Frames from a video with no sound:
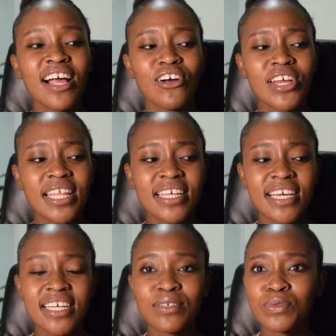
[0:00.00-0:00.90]
got, I think
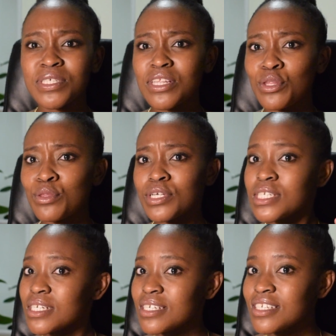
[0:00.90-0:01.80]
it was in the
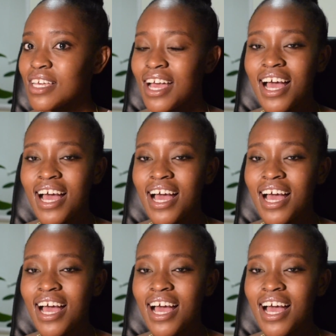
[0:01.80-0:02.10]
30s,